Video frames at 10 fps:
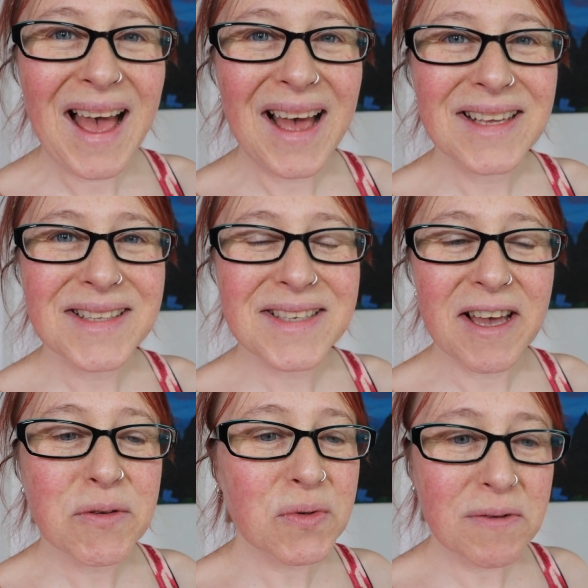And uh,
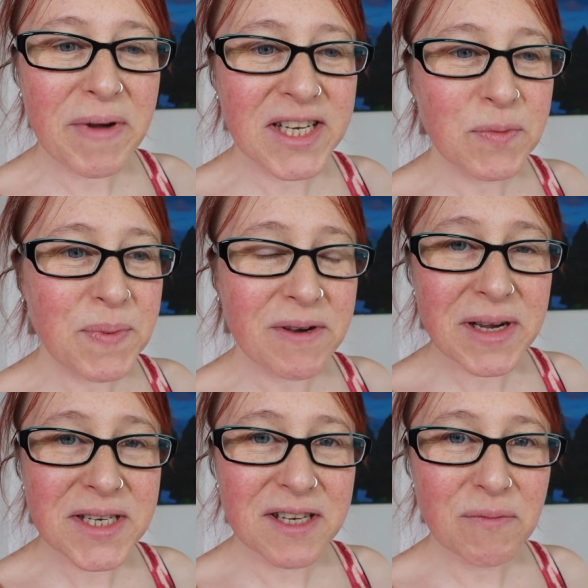it was all arranged. We'd been
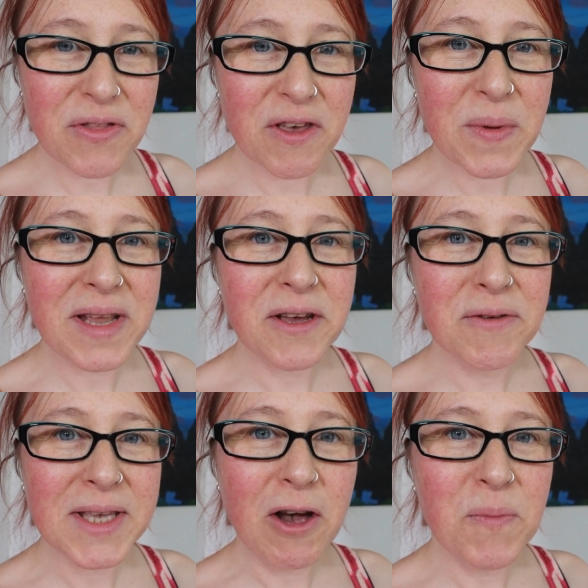arranging it with her. We had a
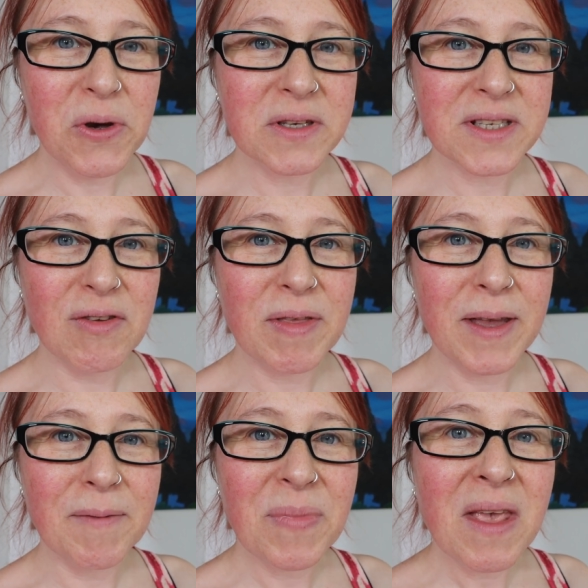hotel booked and
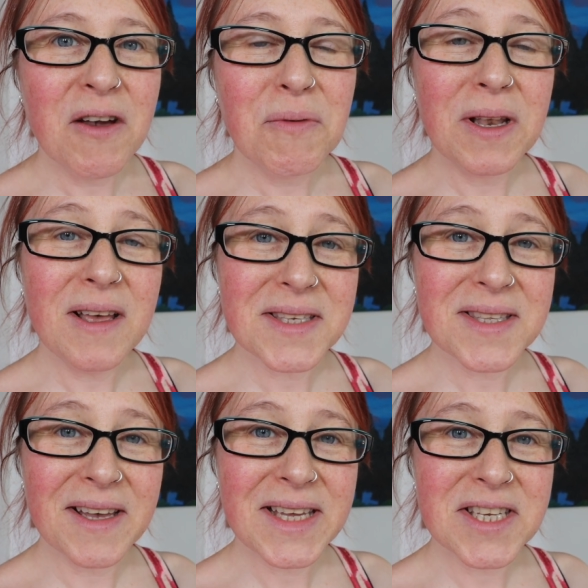everything. Well,
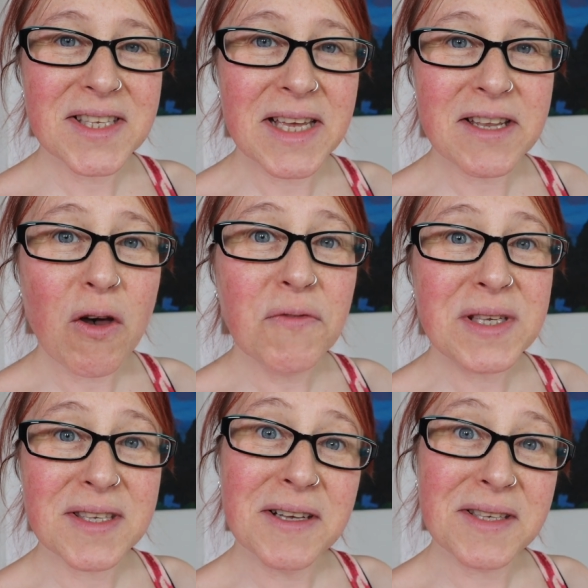last night she said, I've
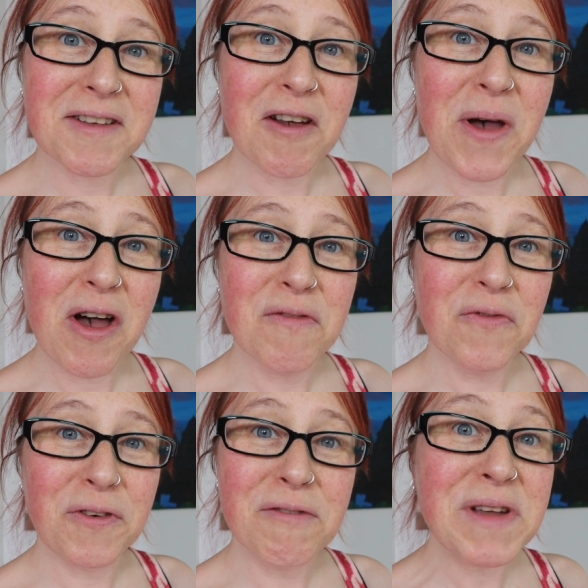decided to come
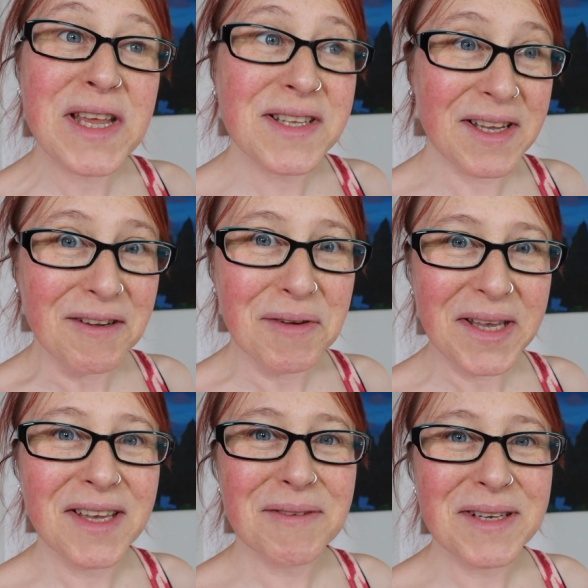home for reading
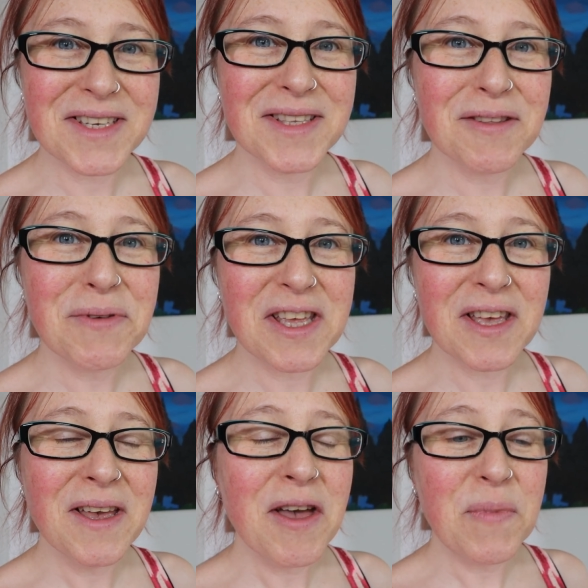week, which is the
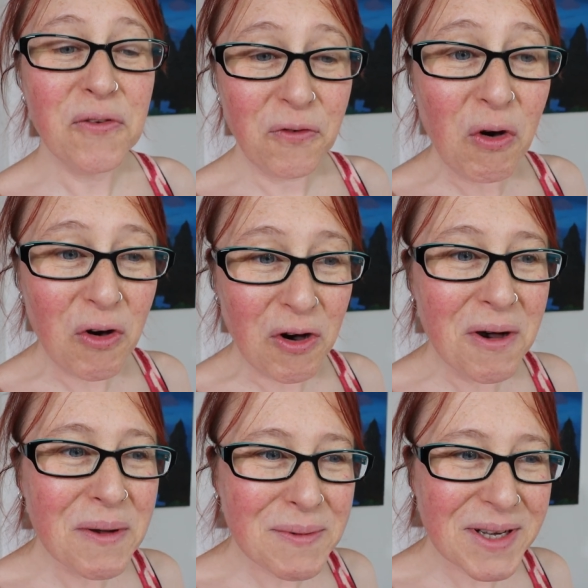week
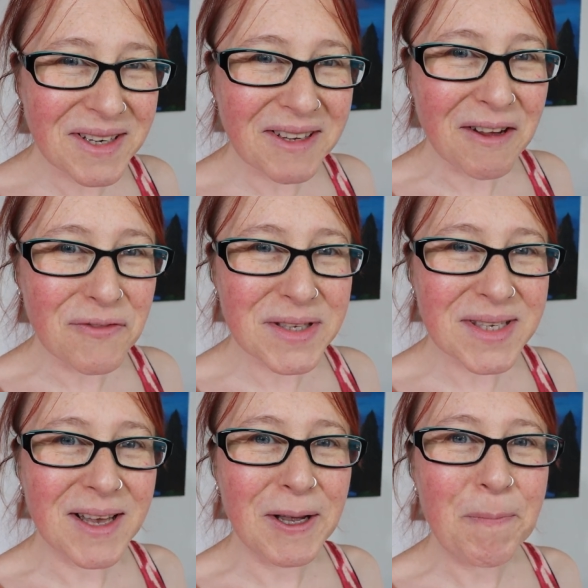before we were going to go and
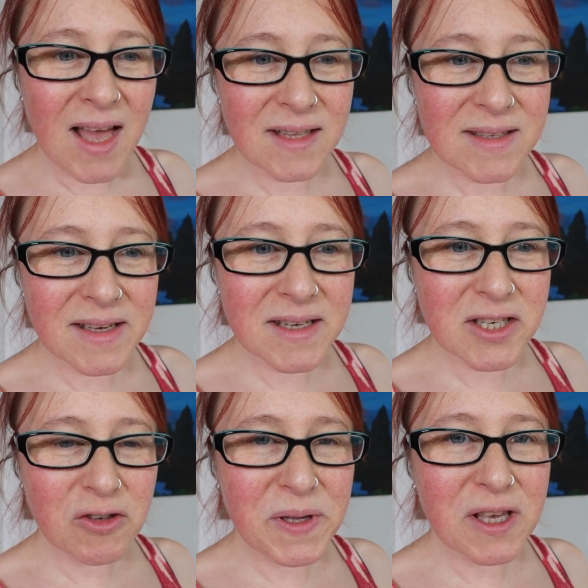visit her. And uh,
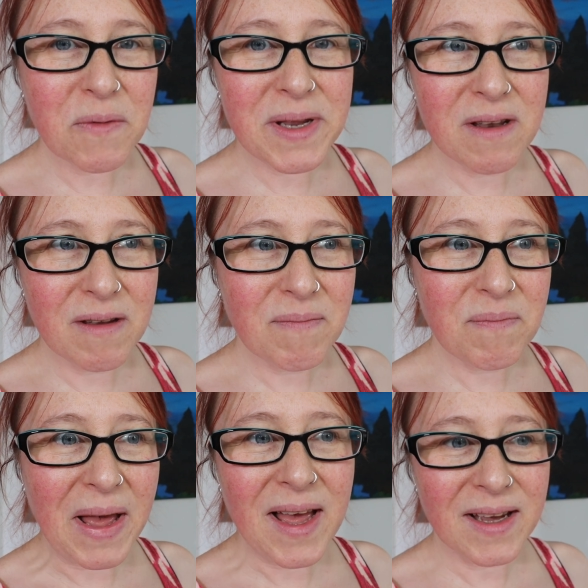she'll be going
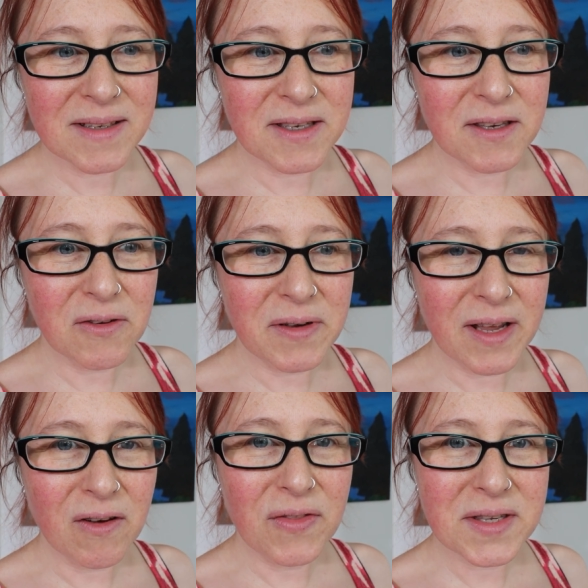back to
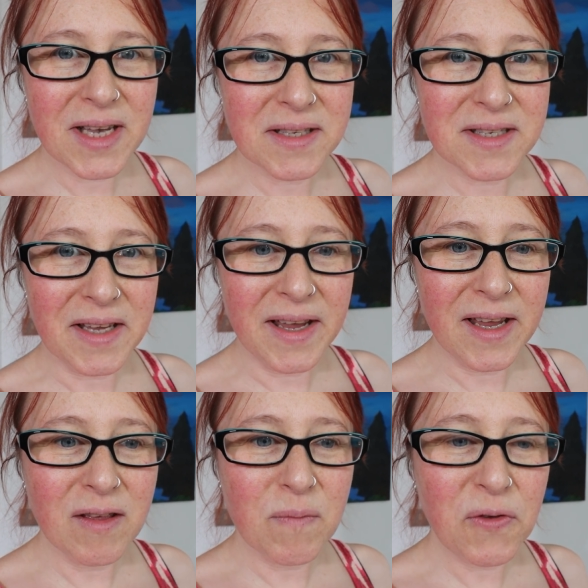uni on the
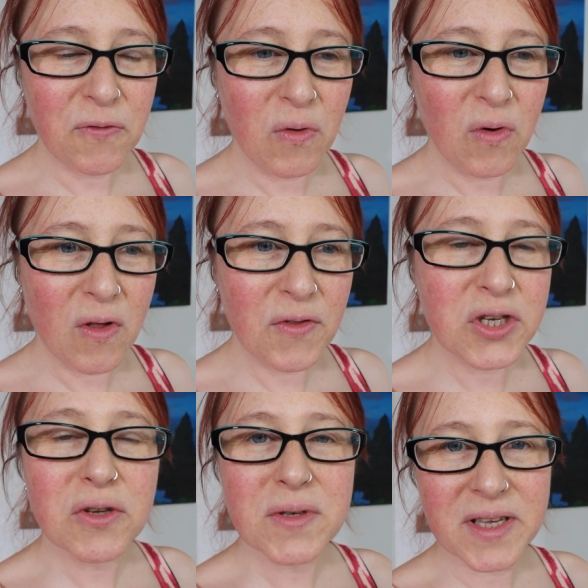Saturday before the
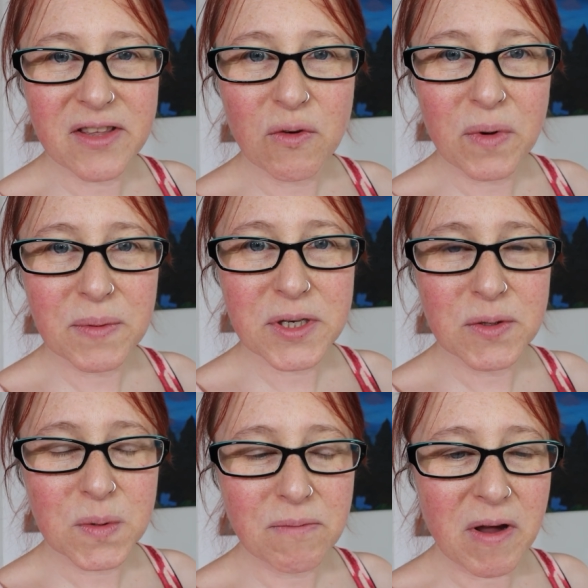Tuesday that we were
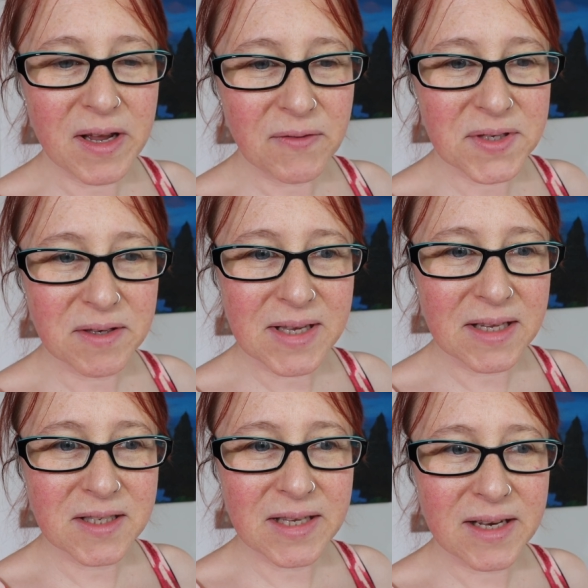due to arrive. So
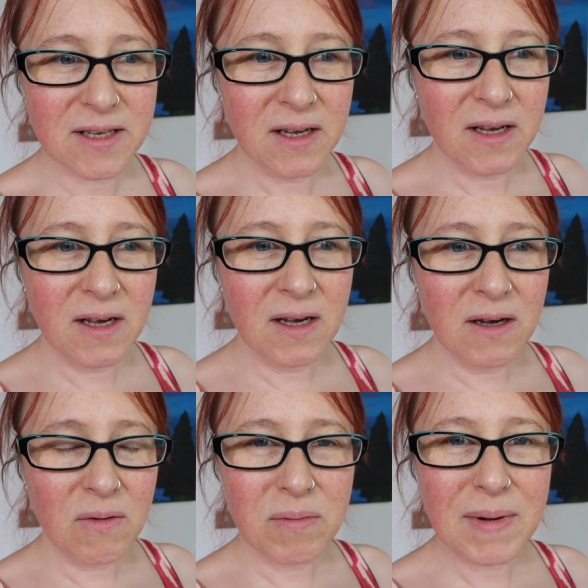dad said,
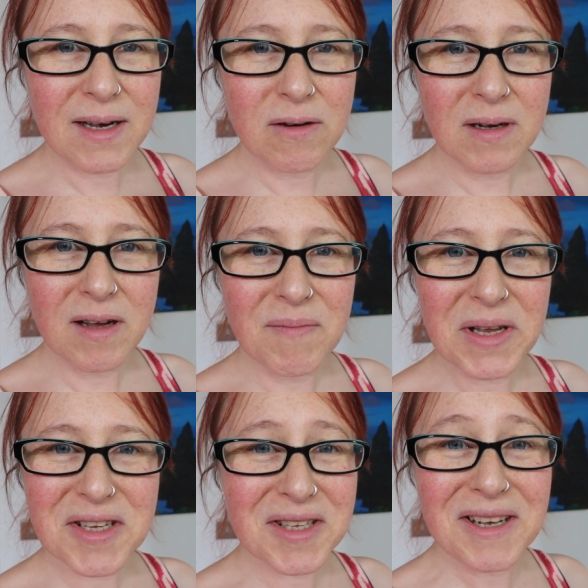well,
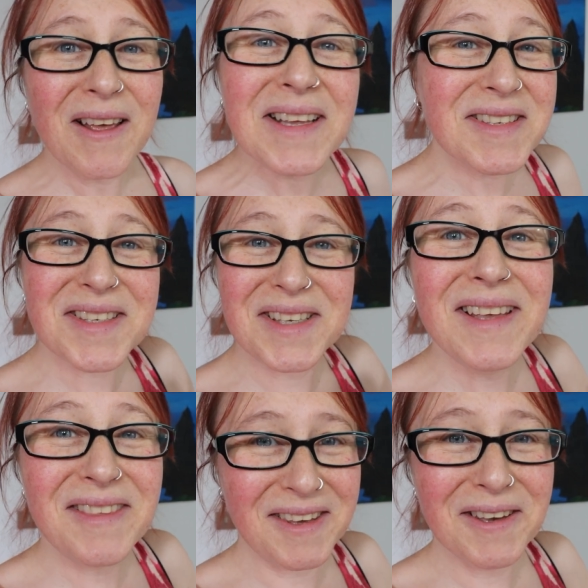much as I'd like to
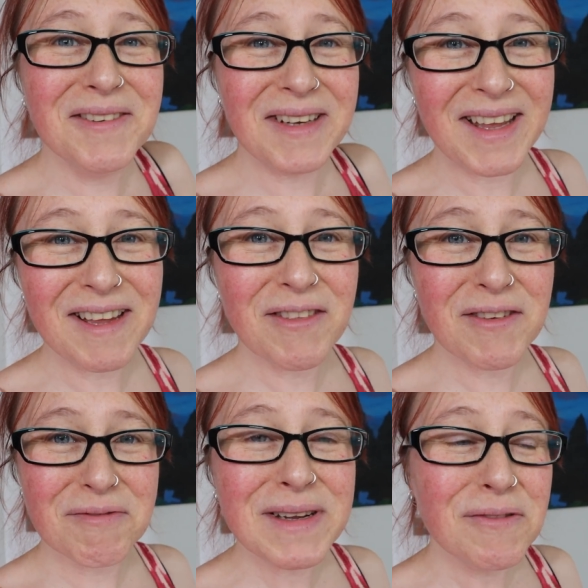see the uni,
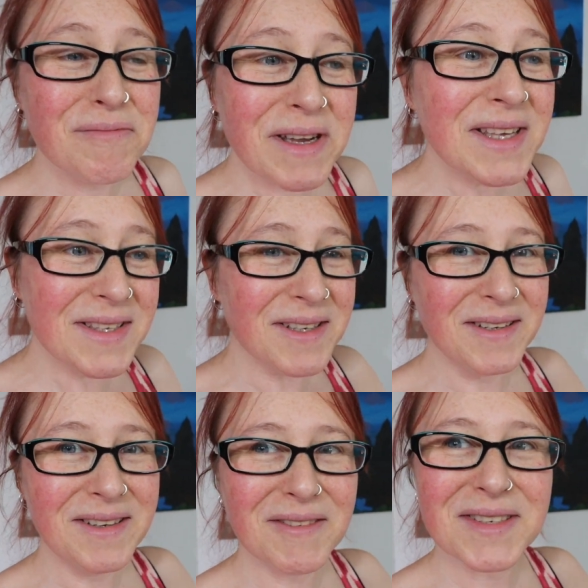the real
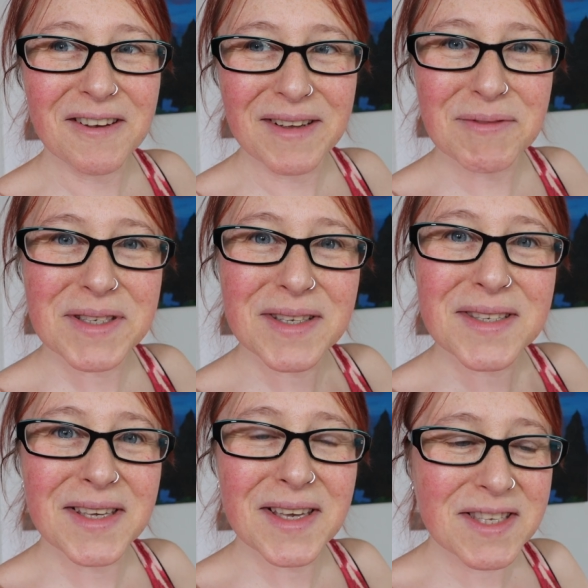reason I was going was to
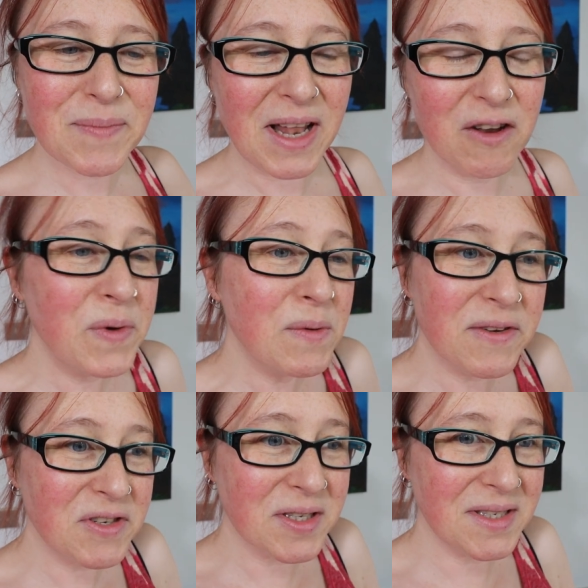see Isabel, and we will
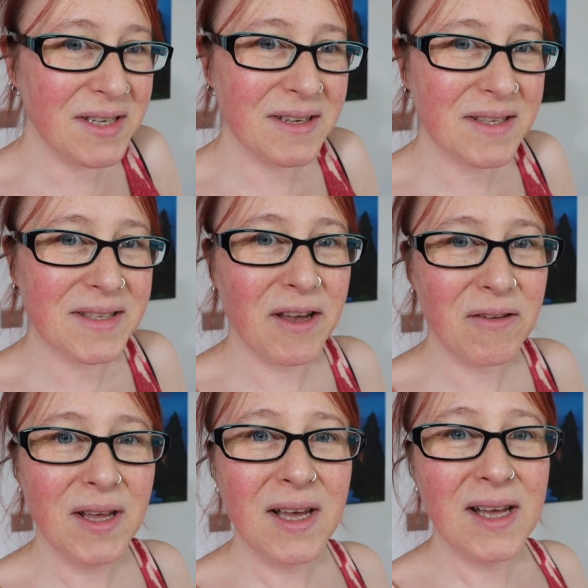have just seen her,
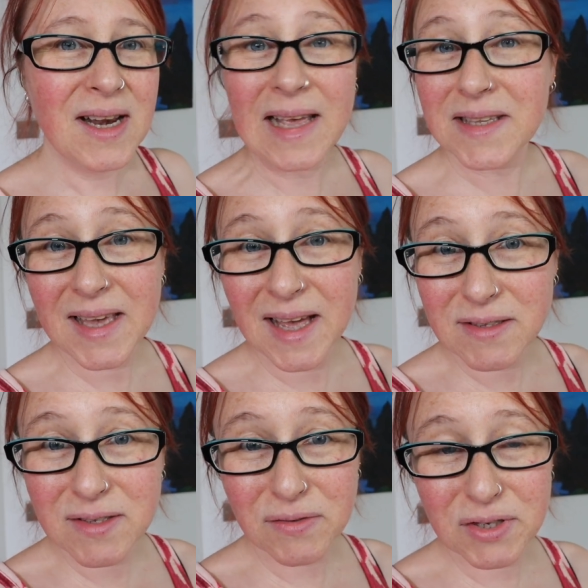so let's
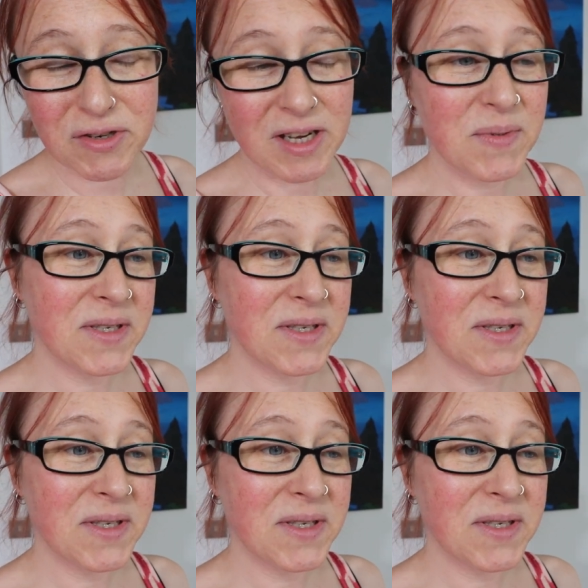cancel the trip.